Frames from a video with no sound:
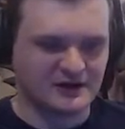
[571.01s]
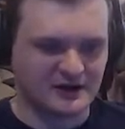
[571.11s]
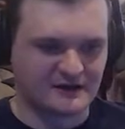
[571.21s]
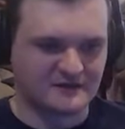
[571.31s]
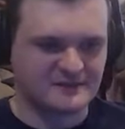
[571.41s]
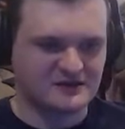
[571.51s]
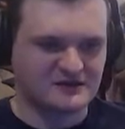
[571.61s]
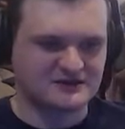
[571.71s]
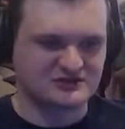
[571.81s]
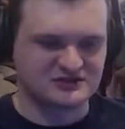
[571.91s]
The big
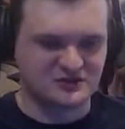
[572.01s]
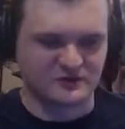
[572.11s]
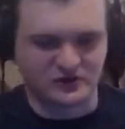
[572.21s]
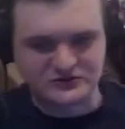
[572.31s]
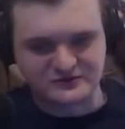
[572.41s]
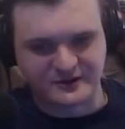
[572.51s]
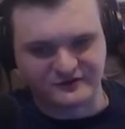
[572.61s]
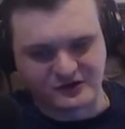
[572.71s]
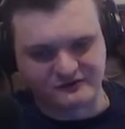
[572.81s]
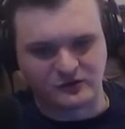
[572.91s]
thing is you just don't want to go too
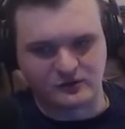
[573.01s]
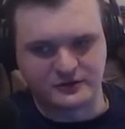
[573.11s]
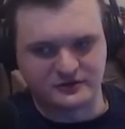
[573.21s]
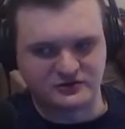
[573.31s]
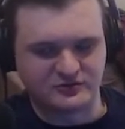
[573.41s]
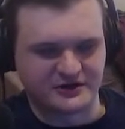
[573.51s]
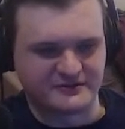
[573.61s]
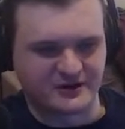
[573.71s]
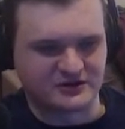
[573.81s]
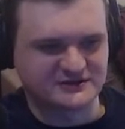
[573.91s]
far forward or you'll break the
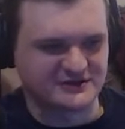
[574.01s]
box.